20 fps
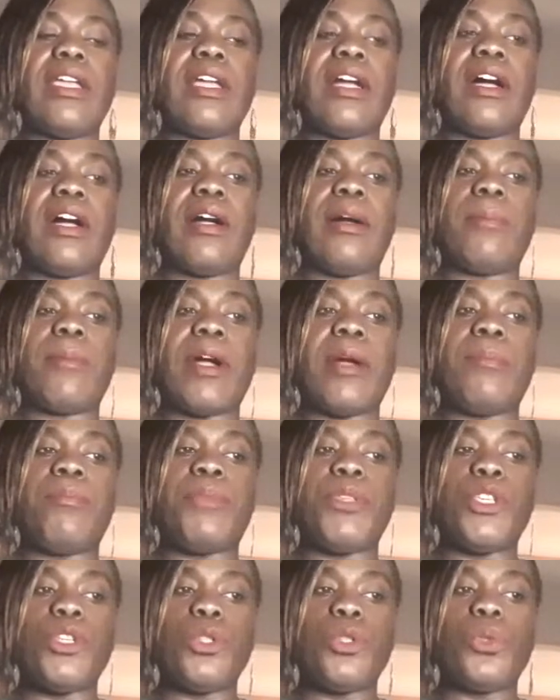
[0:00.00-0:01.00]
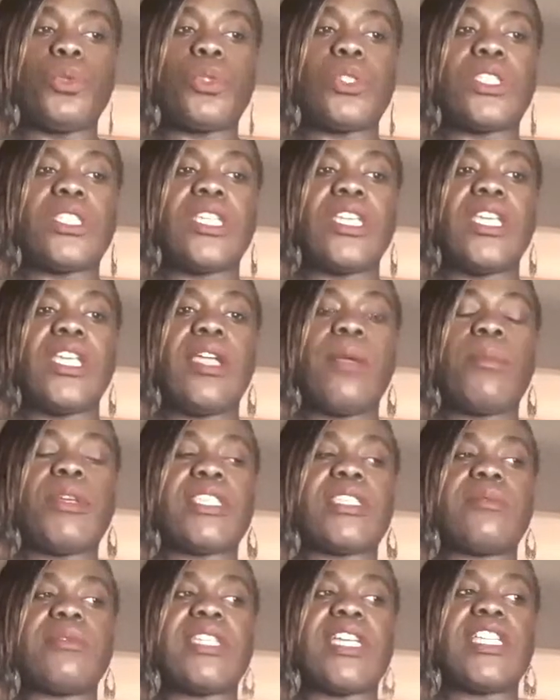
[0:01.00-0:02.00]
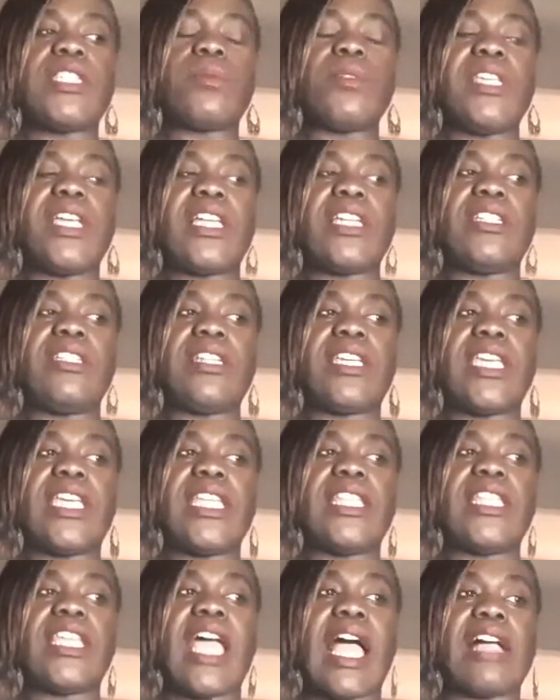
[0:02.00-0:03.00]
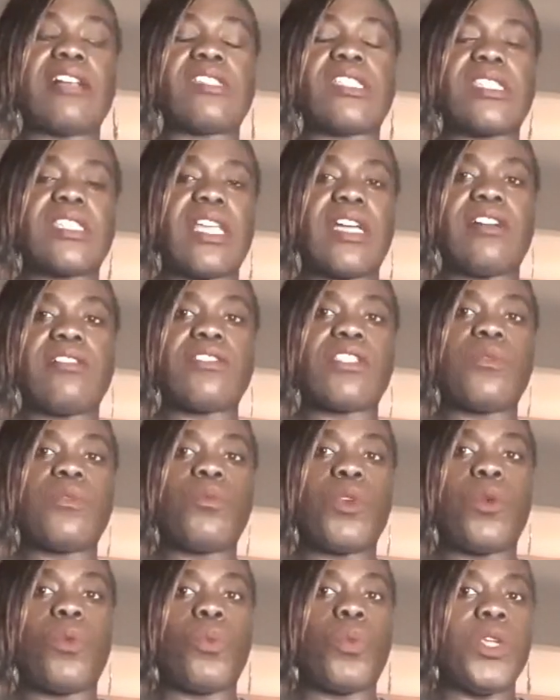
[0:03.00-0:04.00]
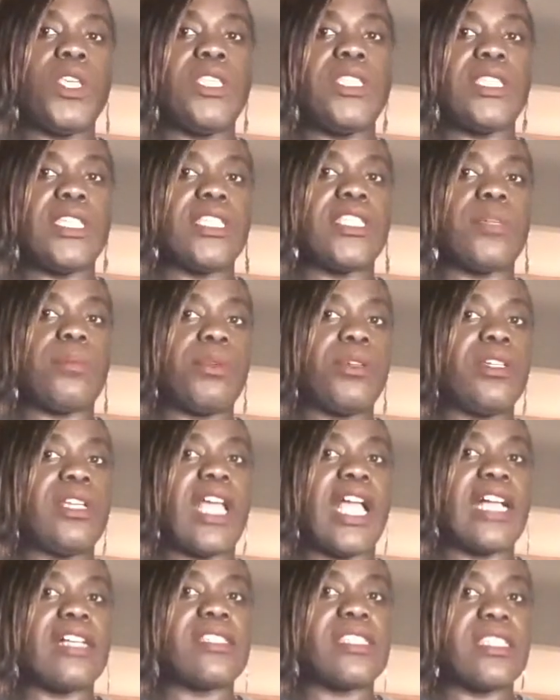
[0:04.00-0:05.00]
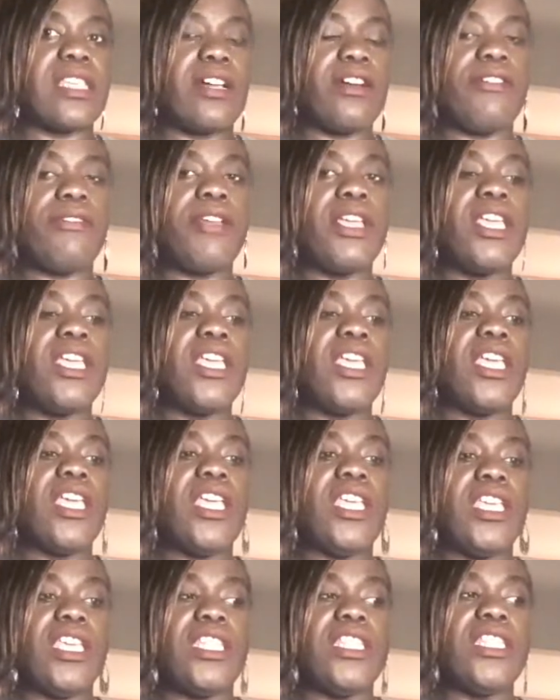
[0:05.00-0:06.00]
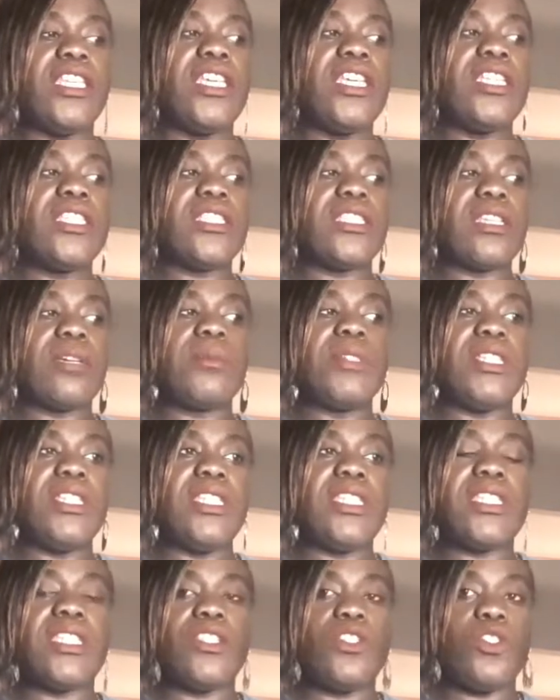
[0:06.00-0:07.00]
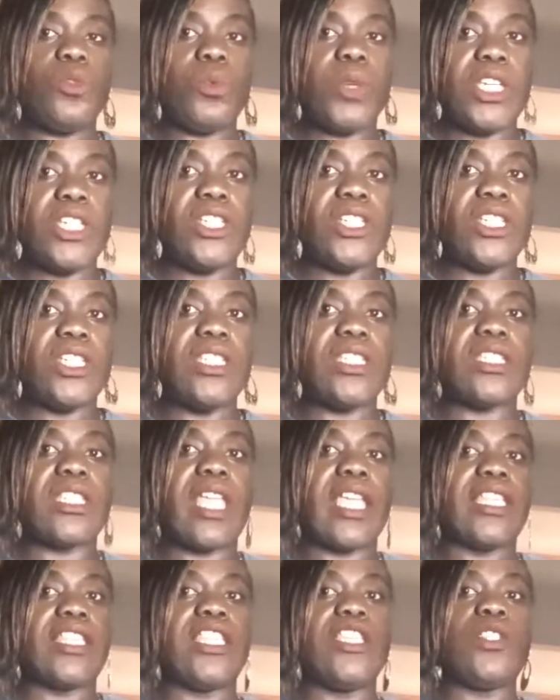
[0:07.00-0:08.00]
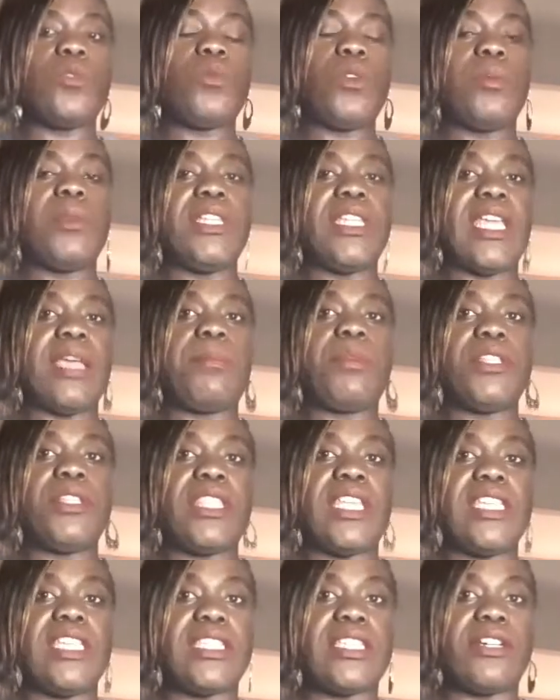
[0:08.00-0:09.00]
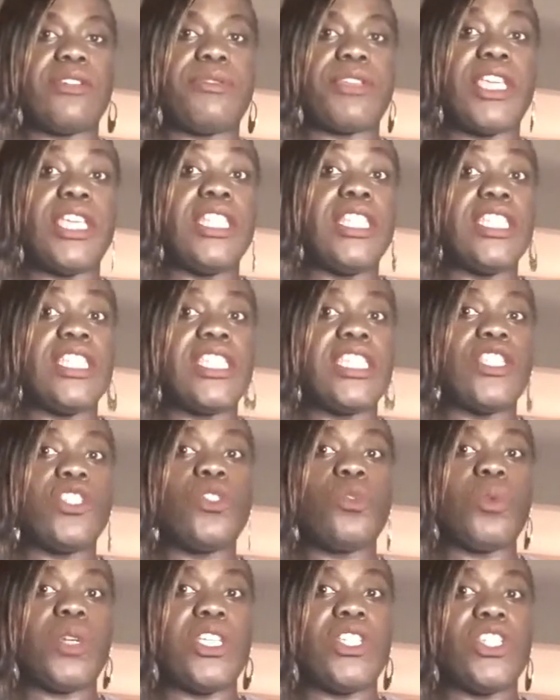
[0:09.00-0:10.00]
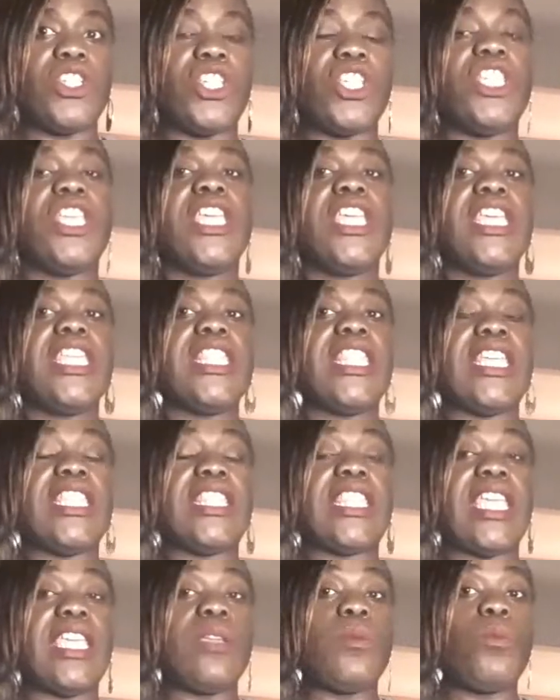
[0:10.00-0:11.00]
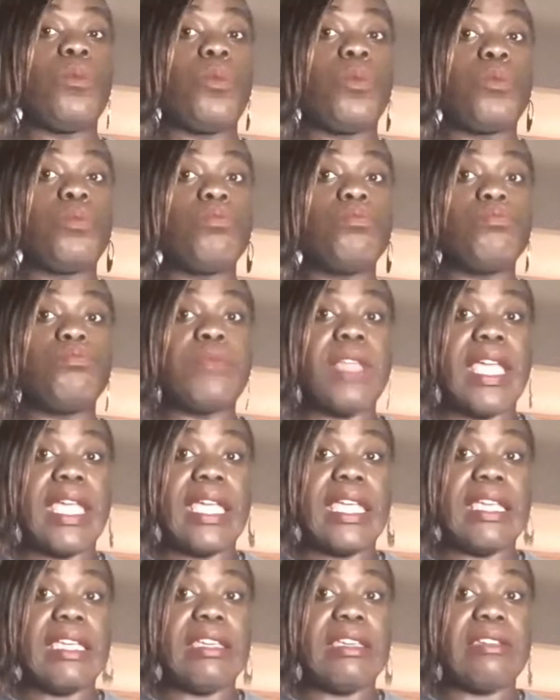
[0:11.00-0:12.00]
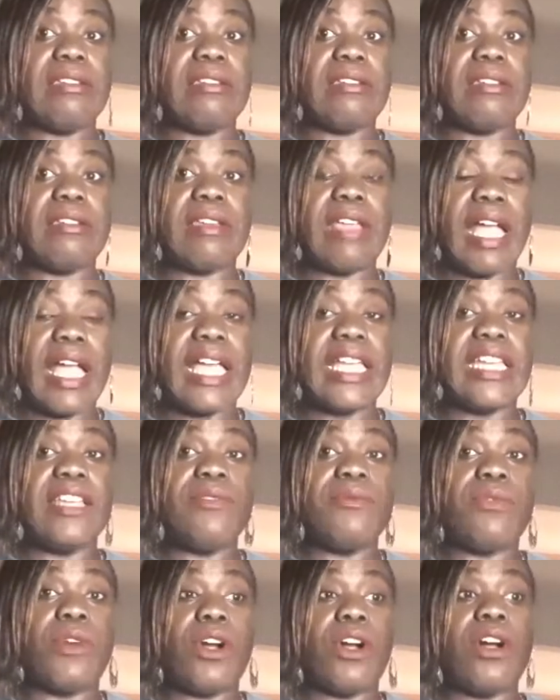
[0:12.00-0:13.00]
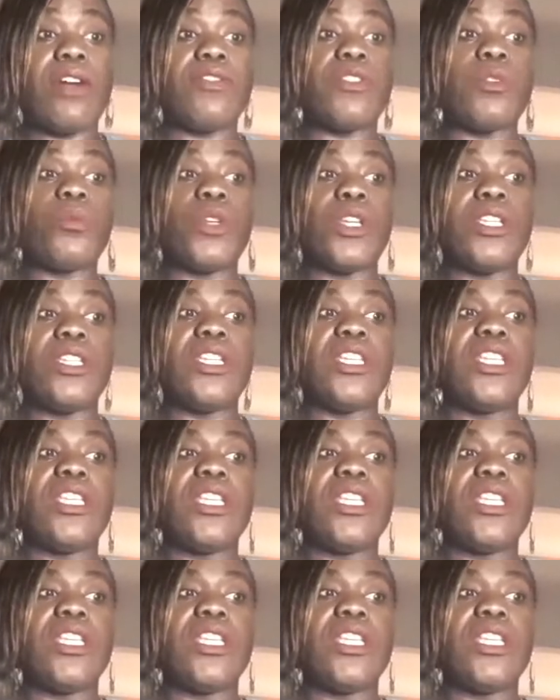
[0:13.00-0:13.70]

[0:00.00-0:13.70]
abuse. But sometimes we got to look at ourselves and what we did to put ourselves in some of these situations, like these women that put themselves in the situation that they got involved with